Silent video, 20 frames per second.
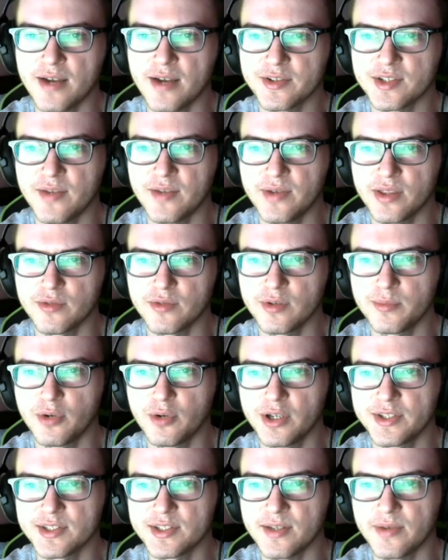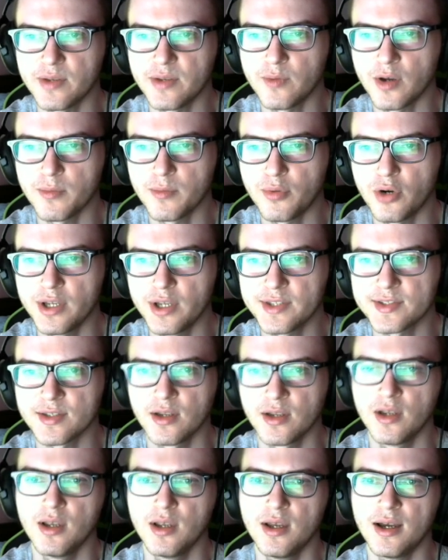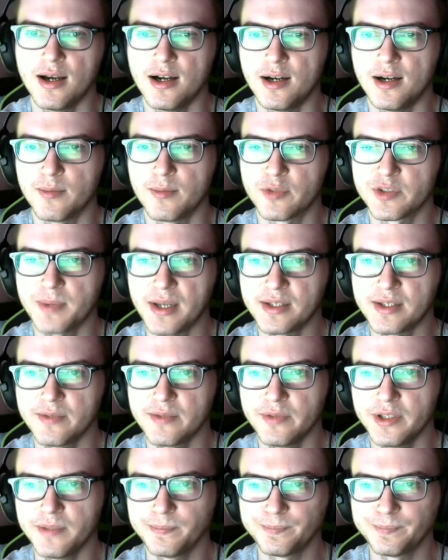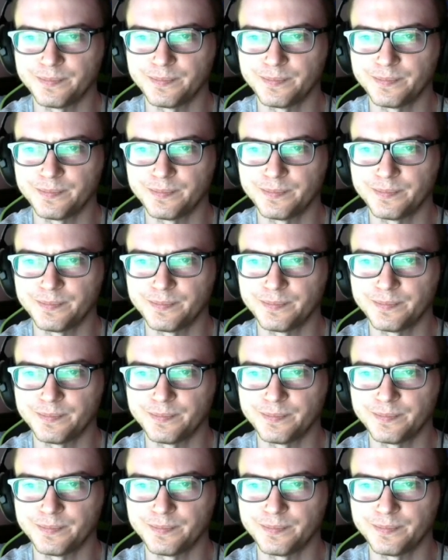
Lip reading: 73 points, 71 points, respectively.